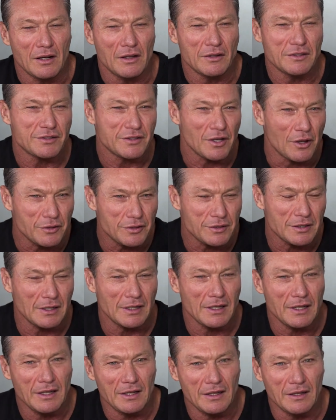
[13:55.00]

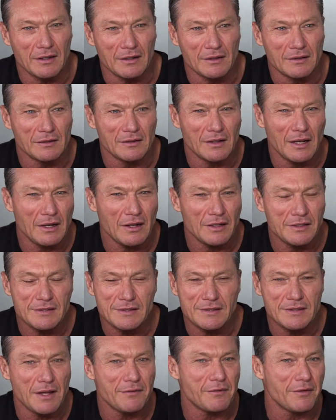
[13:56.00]
socially, and I
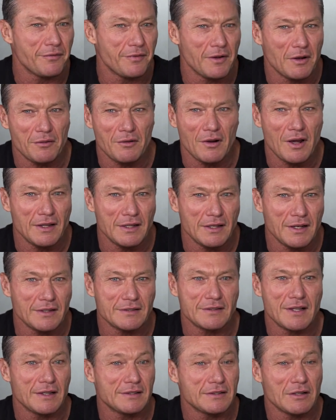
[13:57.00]
just never felt right the
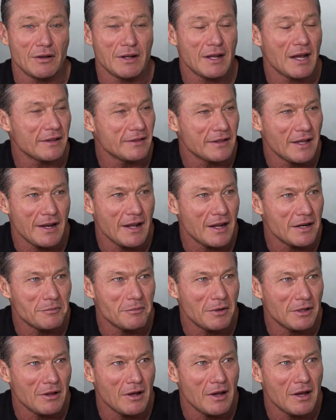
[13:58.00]
next day. So I'll cut that out of
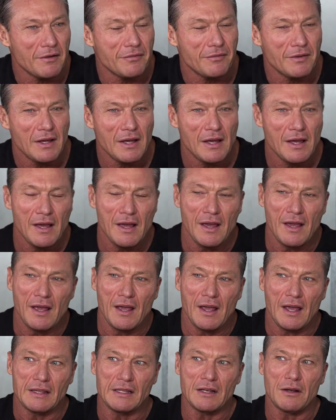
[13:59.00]
my life.
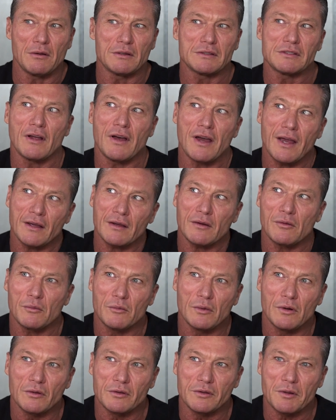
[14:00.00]
And then I was like,
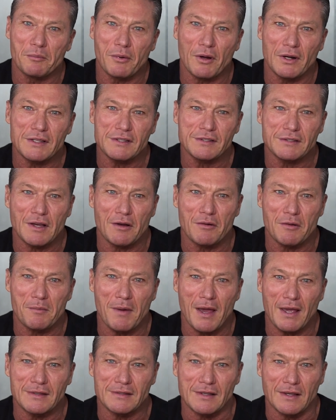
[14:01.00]
well, the body's so
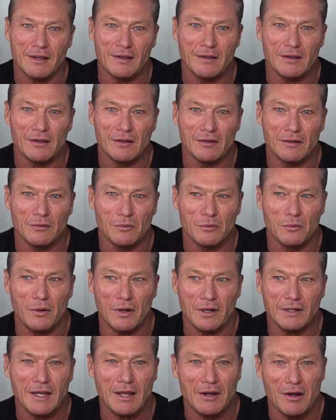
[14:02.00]
amazing.
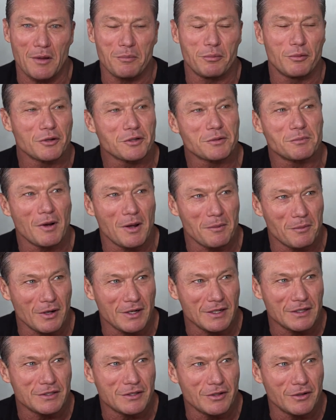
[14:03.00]
What can I push my
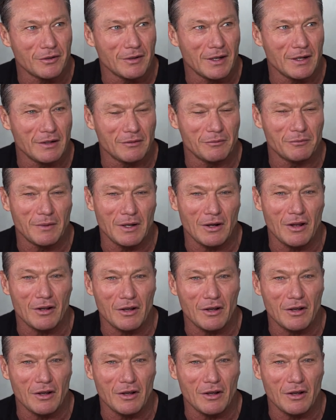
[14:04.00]
body to? And when I